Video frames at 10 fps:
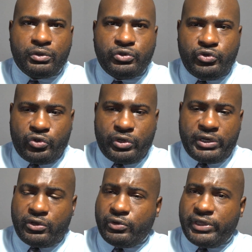You're going to
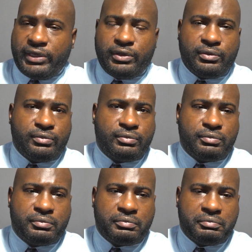go get
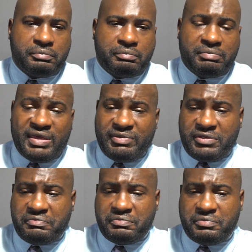
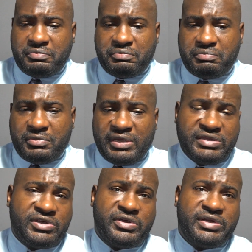maybe an
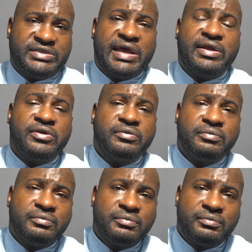interior designer
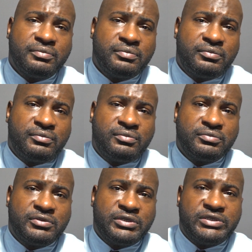
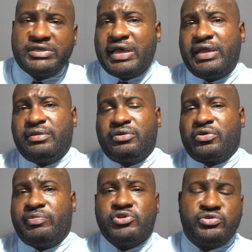to design a
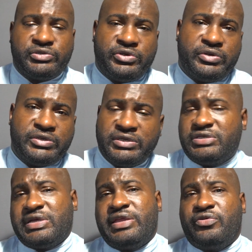commercial interior, to
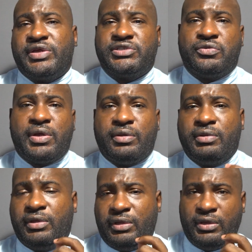design your restaurant.
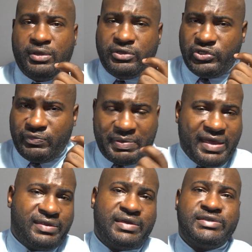You pay
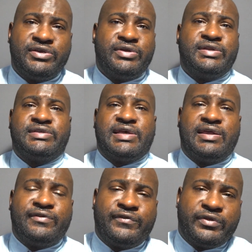the interior
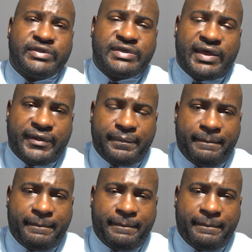designer for the time.